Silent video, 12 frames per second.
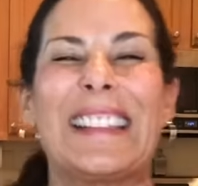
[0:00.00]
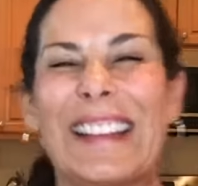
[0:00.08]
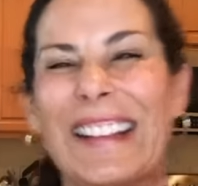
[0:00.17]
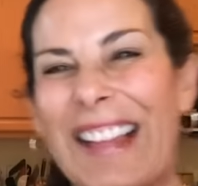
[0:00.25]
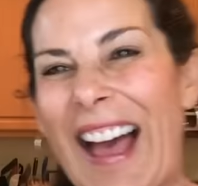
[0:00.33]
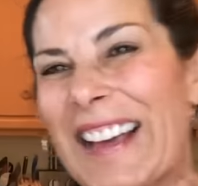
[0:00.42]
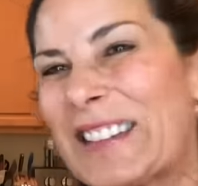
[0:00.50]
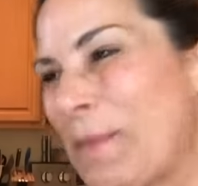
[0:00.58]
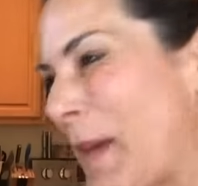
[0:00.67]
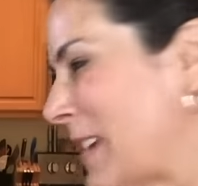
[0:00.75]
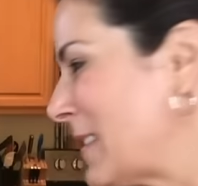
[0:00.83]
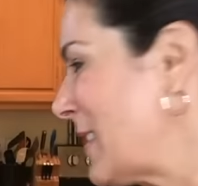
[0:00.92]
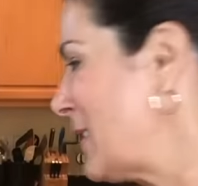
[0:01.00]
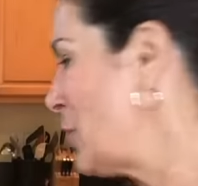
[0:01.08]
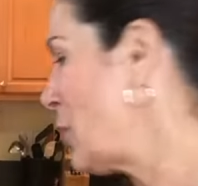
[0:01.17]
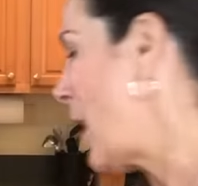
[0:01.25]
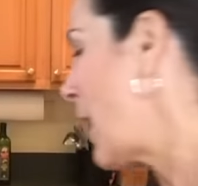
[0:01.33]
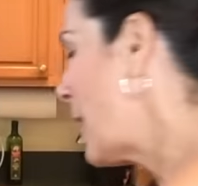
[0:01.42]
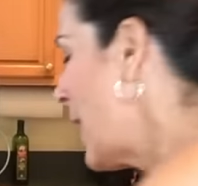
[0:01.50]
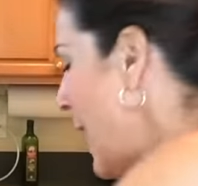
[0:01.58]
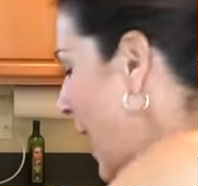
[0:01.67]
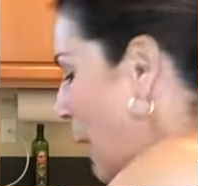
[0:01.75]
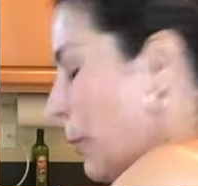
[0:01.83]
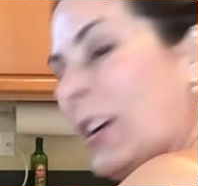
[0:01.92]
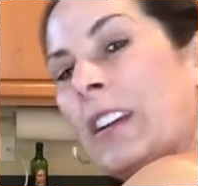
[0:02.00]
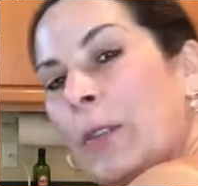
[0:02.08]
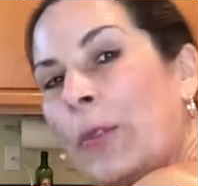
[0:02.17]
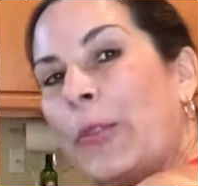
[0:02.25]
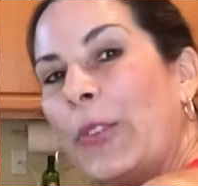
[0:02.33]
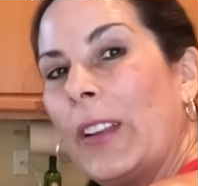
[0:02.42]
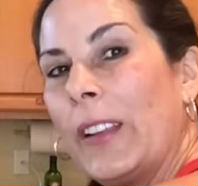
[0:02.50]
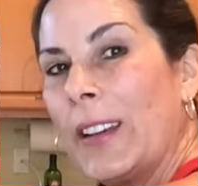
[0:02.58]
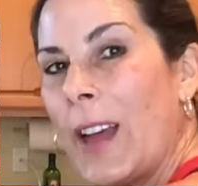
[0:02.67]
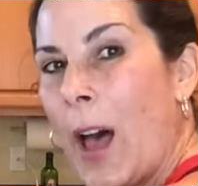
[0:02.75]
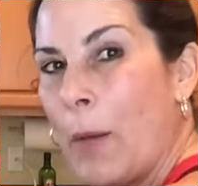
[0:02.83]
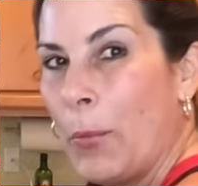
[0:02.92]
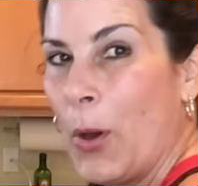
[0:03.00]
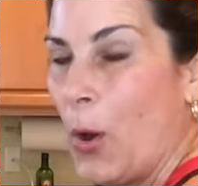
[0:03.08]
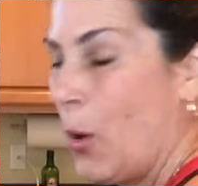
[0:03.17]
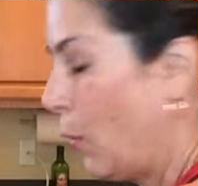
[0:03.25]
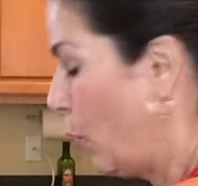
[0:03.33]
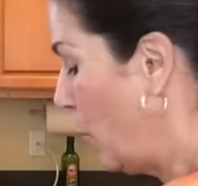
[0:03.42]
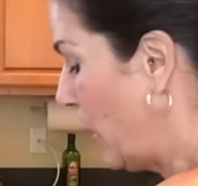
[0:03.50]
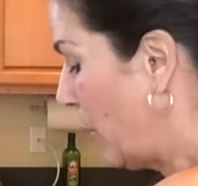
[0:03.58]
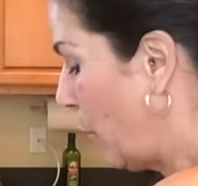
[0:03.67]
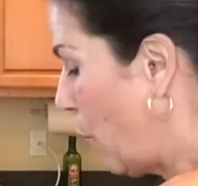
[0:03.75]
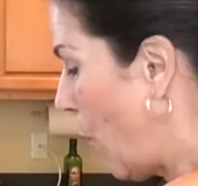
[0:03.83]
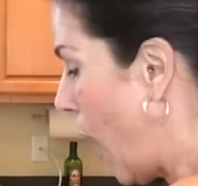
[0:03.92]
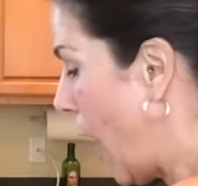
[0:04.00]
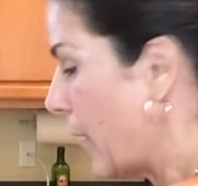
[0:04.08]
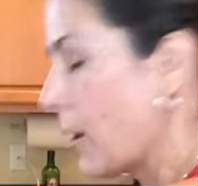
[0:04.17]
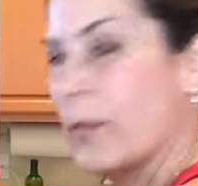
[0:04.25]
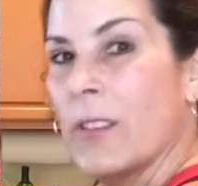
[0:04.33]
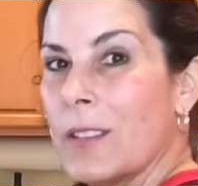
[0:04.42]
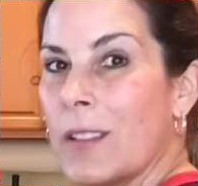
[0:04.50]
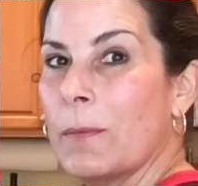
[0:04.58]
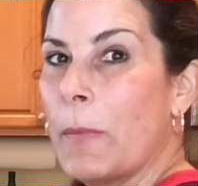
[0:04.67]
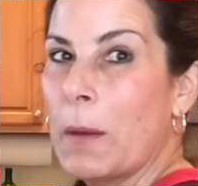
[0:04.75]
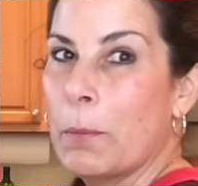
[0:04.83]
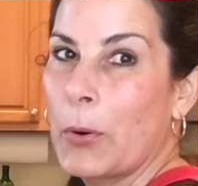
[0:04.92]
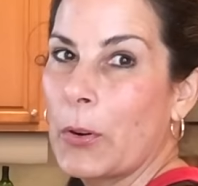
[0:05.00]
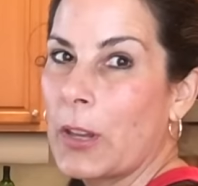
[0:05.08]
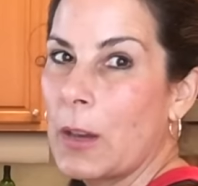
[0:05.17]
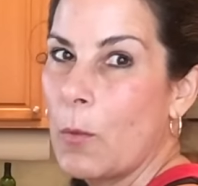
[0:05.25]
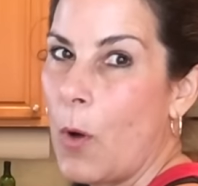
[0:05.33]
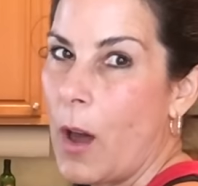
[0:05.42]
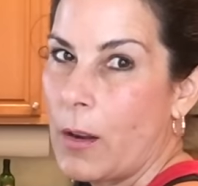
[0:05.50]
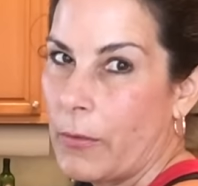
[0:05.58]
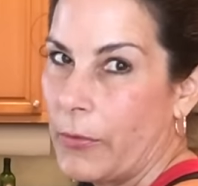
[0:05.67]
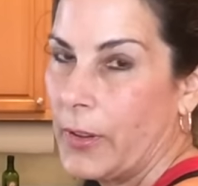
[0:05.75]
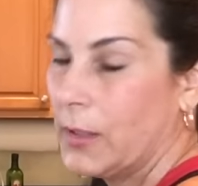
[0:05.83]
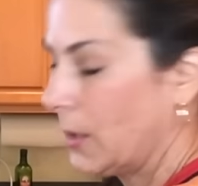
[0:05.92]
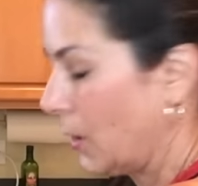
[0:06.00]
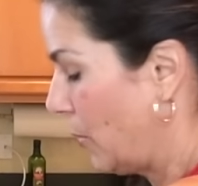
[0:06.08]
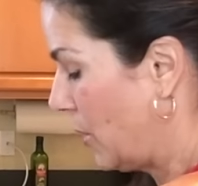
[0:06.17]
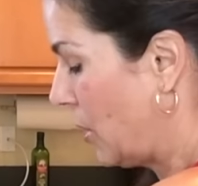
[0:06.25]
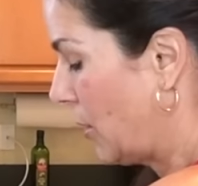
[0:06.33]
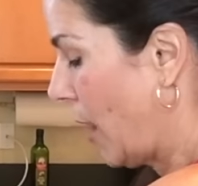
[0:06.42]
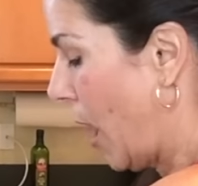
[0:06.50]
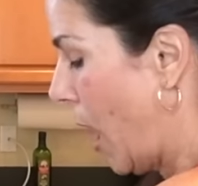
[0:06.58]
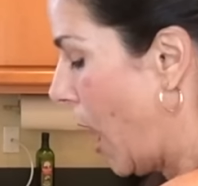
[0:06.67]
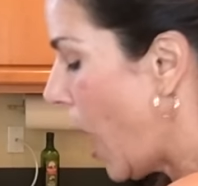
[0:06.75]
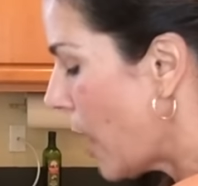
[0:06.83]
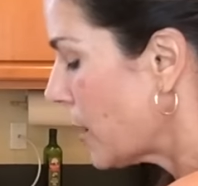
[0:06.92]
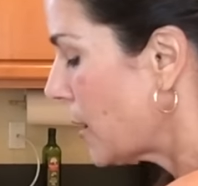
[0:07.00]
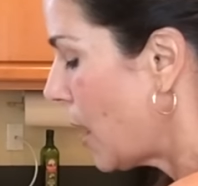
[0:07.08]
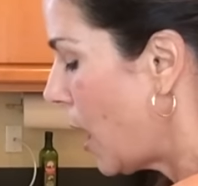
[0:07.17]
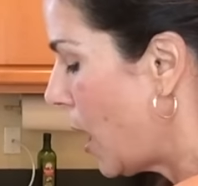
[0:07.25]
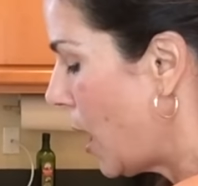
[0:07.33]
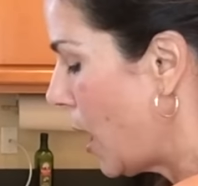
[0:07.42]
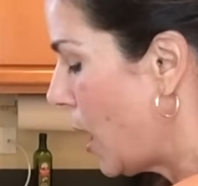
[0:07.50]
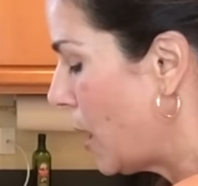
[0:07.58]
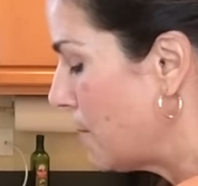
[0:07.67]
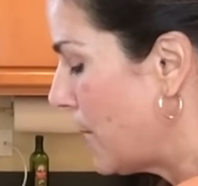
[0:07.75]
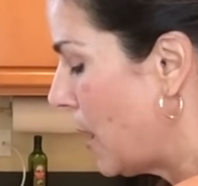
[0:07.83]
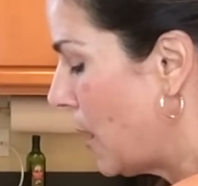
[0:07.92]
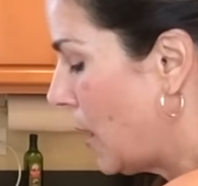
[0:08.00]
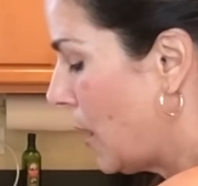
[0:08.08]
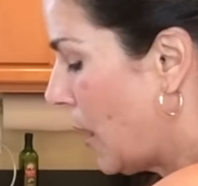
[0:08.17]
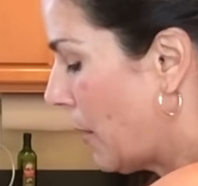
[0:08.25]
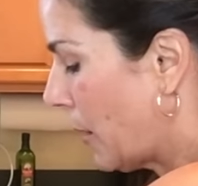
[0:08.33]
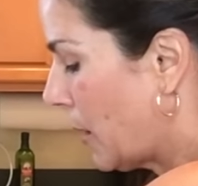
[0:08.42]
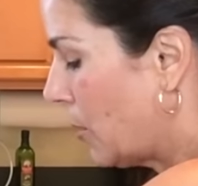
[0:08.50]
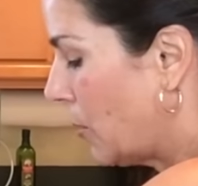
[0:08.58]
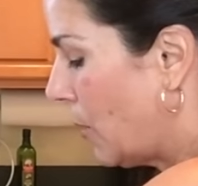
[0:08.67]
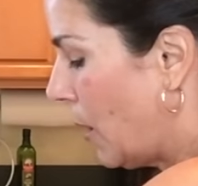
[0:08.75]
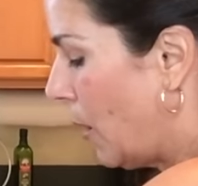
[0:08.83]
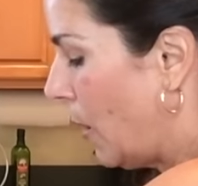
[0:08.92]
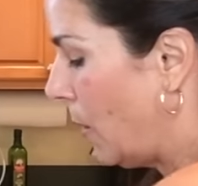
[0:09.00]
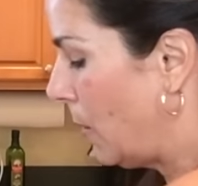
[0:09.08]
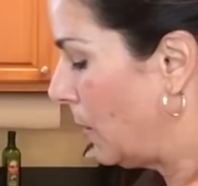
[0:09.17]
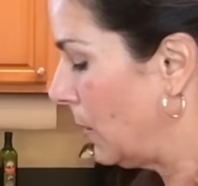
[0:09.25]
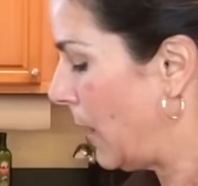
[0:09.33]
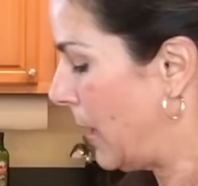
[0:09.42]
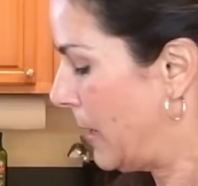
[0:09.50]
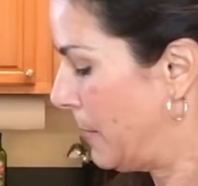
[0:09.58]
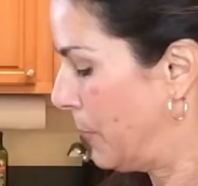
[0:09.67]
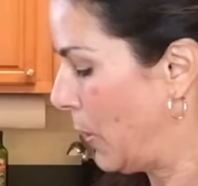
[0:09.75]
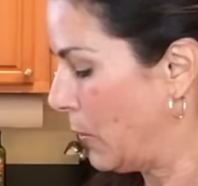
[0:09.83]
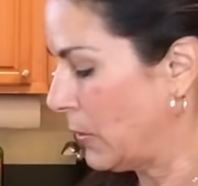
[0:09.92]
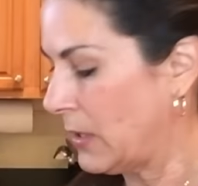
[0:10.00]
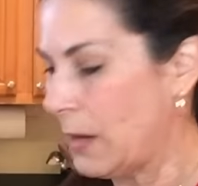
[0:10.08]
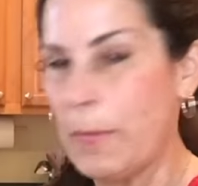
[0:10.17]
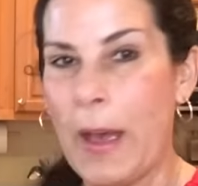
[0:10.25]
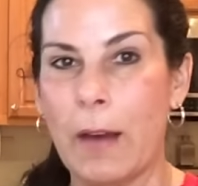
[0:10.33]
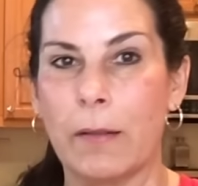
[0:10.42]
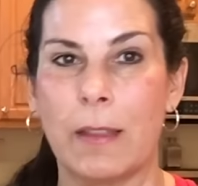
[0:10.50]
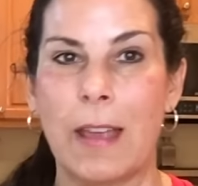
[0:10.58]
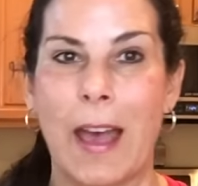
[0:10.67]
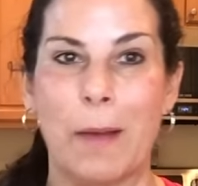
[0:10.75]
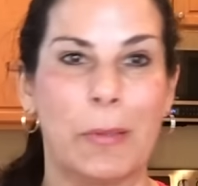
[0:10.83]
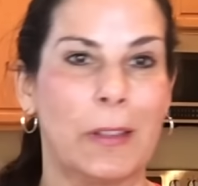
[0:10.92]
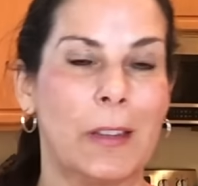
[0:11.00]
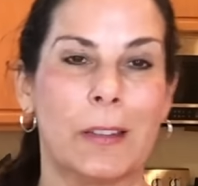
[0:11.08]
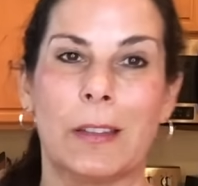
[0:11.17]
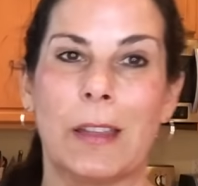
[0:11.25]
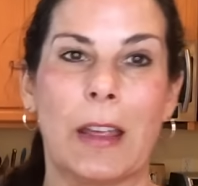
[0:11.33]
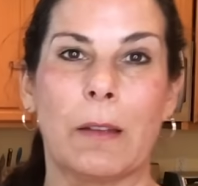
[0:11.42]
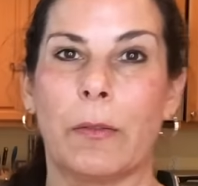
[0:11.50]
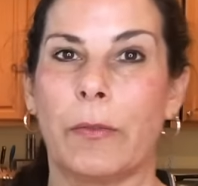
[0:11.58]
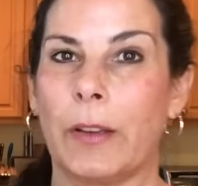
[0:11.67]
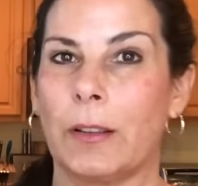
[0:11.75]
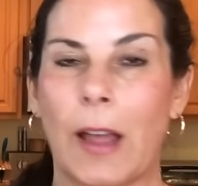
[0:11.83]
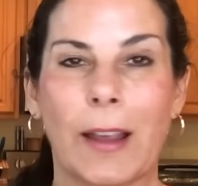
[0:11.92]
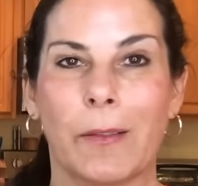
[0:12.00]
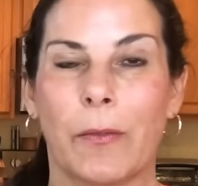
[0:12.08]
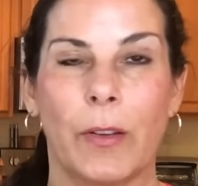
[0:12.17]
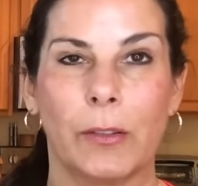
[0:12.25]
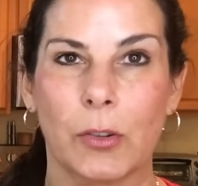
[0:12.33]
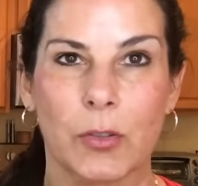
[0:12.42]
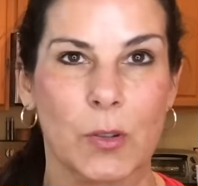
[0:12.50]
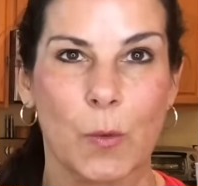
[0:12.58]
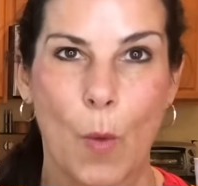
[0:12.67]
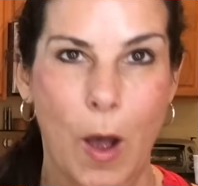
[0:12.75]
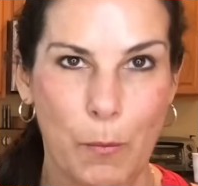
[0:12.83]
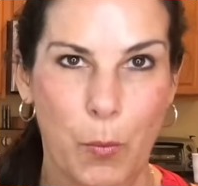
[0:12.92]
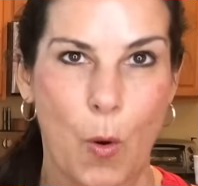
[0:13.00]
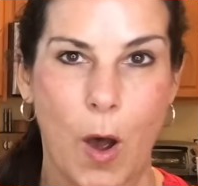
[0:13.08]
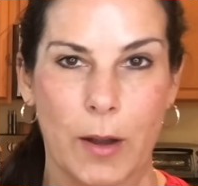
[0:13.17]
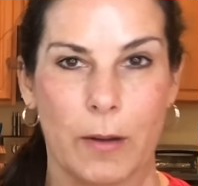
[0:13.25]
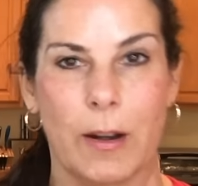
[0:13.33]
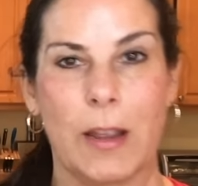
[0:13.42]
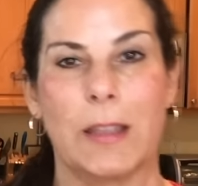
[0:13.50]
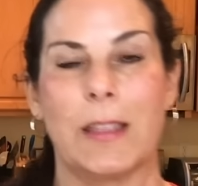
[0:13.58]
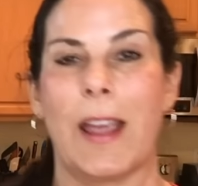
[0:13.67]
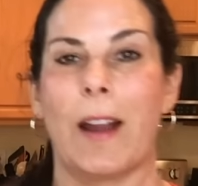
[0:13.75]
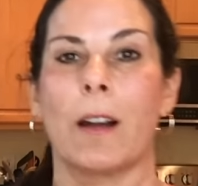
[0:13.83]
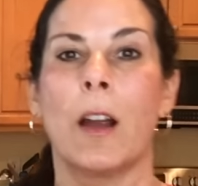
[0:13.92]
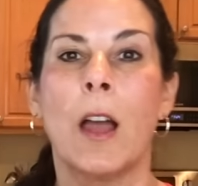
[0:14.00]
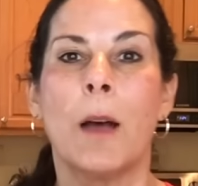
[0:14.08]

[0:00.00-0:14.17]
it's a glass mason jar. And we're gonna fill it up with water. This is my Berkey water filter, which is awesome. I'm gonna do a whole uh, post about that, but this thing, fil I could filter swamp water in there,